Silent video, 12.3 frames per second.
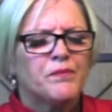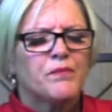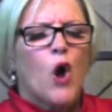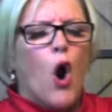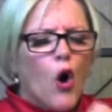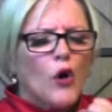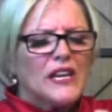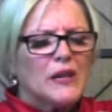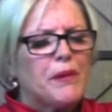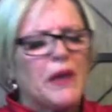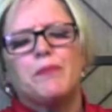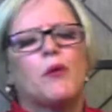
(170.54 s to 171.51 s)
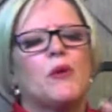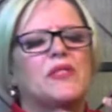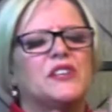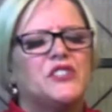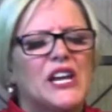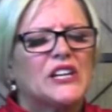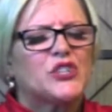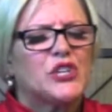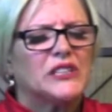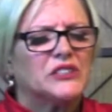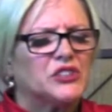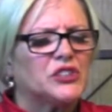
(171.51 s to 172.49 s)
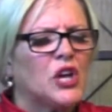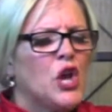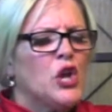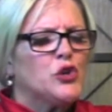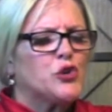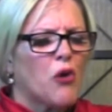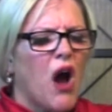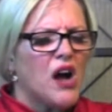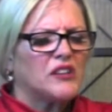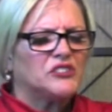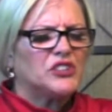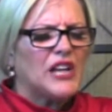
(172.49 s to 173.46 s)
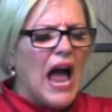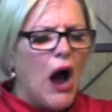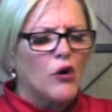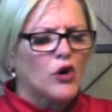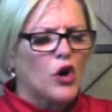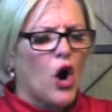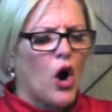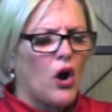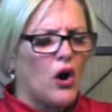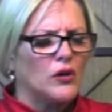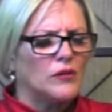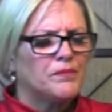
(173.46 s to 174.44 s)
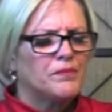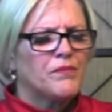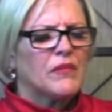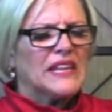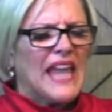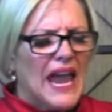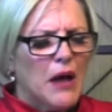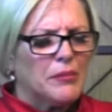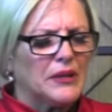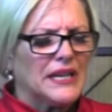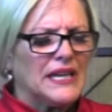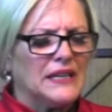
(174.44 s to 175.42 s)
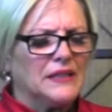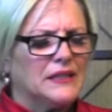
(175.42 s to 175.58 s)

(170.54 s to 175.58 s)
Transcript: holding people with addictions, drugs, alcohol, gambling,